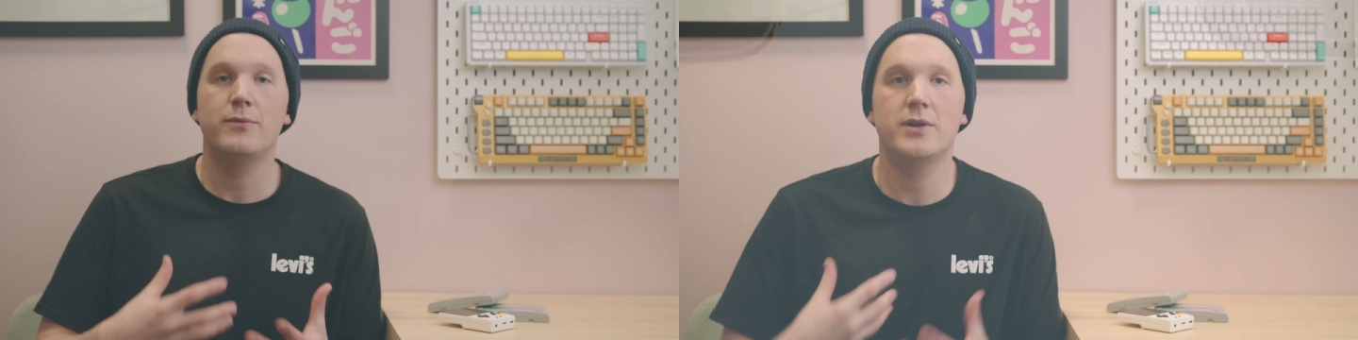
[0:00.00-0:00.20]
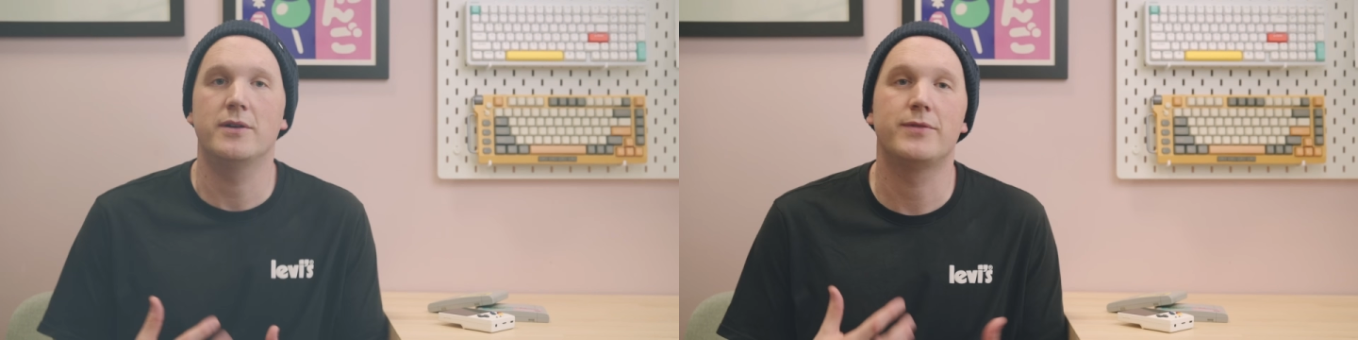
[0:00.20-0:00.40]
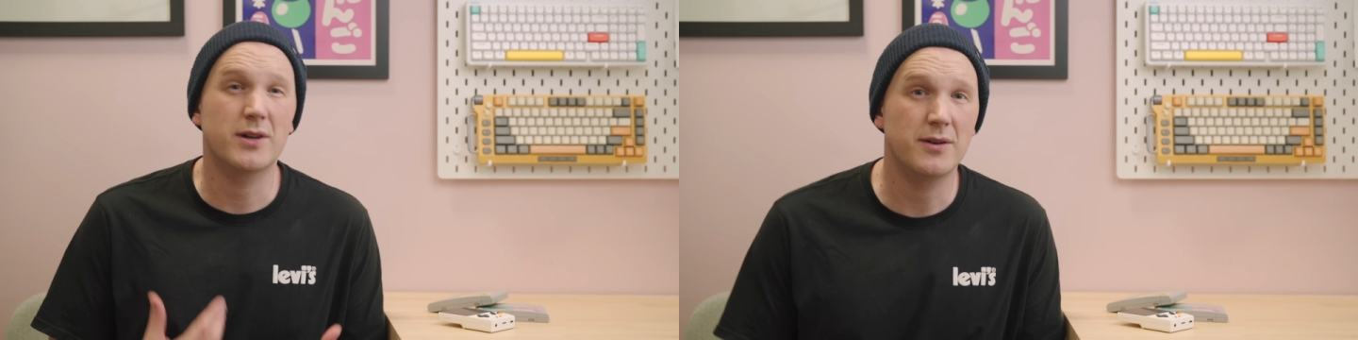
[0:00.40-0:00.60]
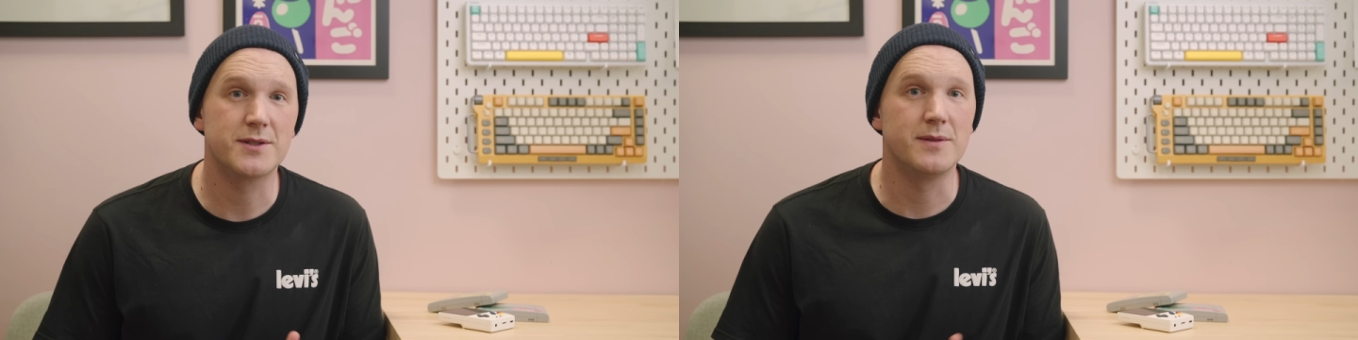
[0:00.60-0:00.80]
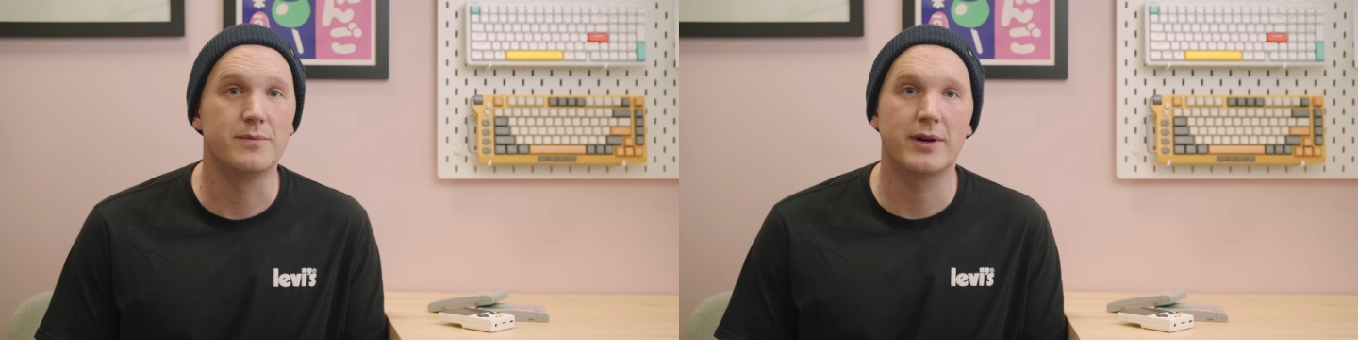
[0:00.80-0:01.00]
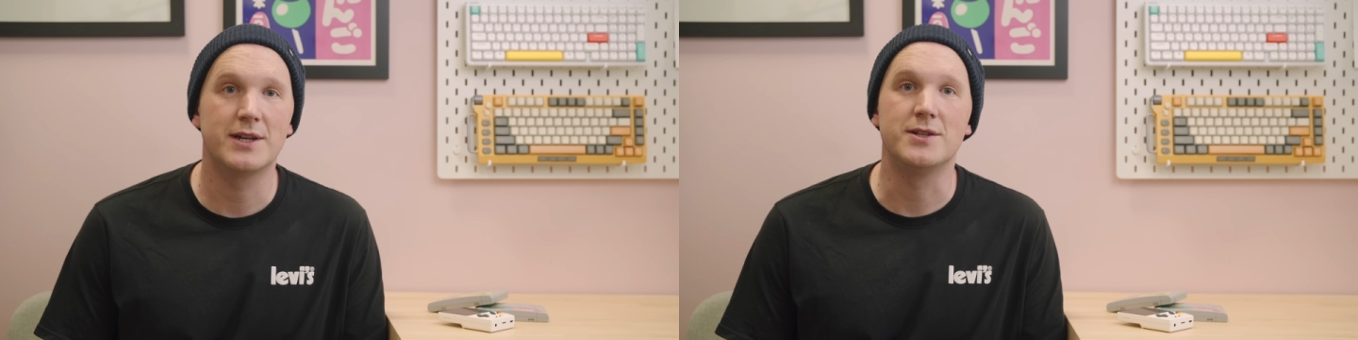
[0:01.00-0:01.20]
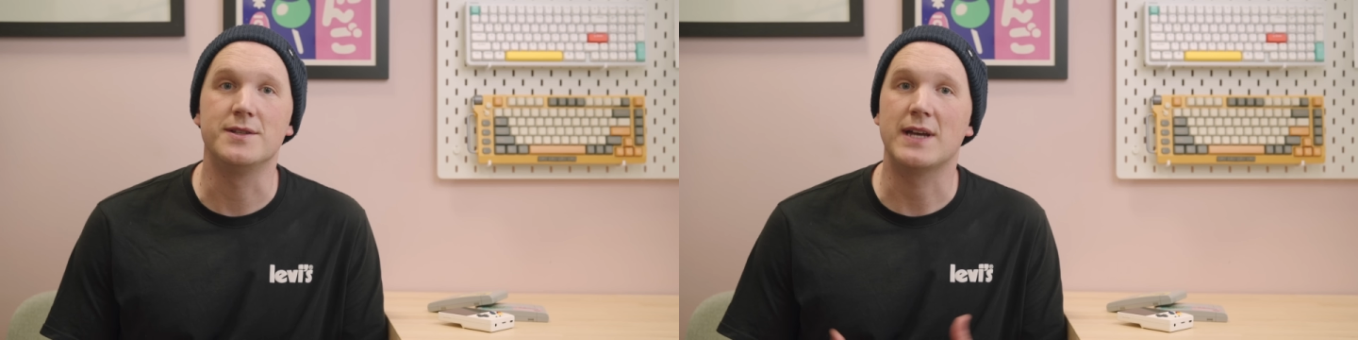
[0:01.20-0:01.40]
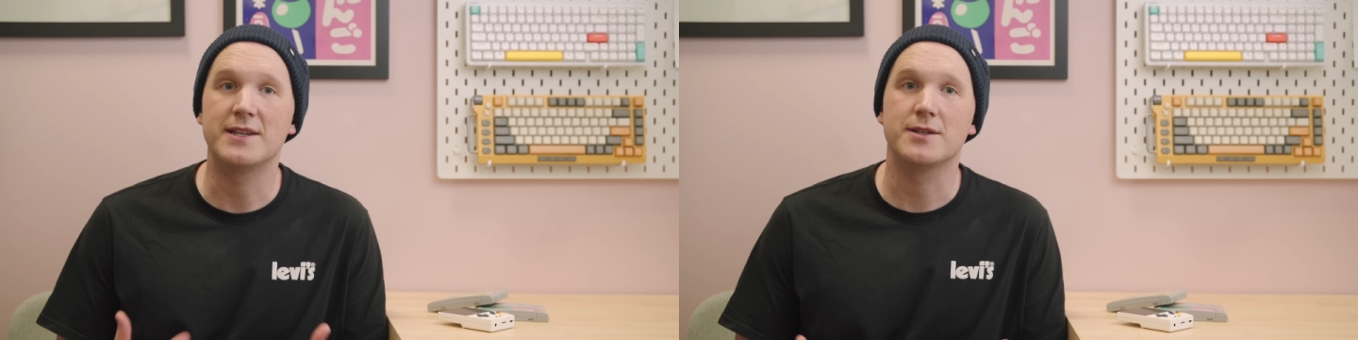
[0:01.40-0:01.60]
one of the constant
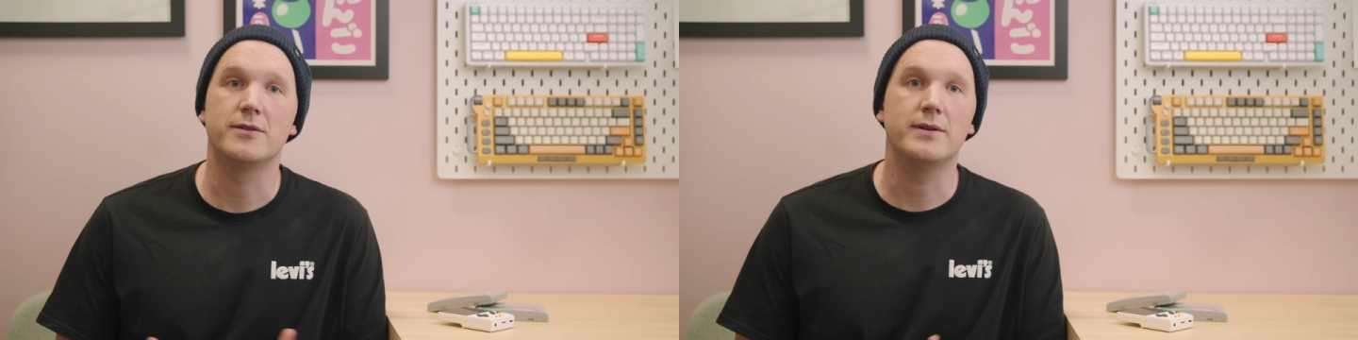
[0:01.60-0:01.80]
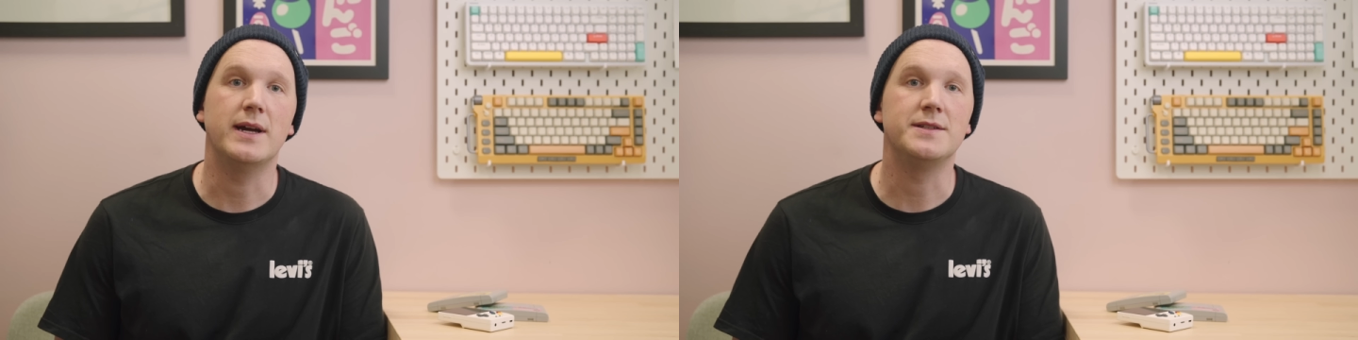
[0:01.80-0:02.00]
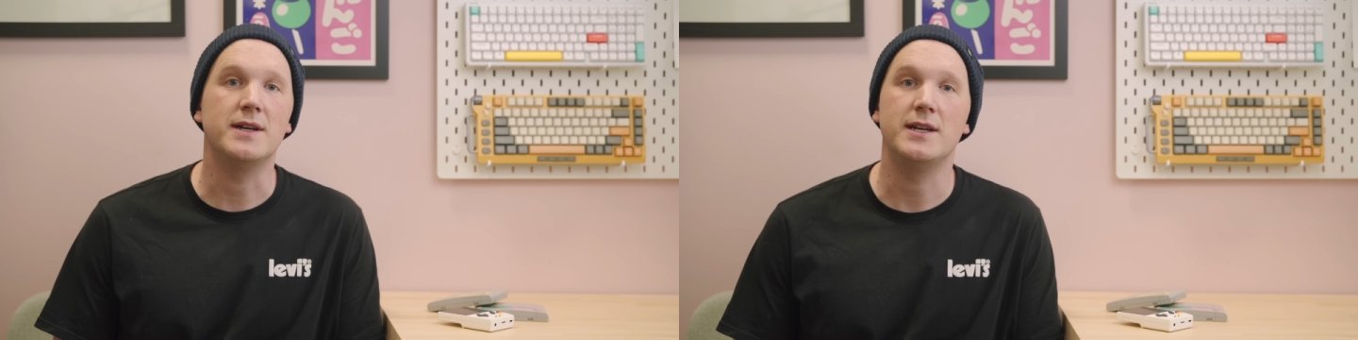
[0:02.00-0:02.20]
pressures as a creator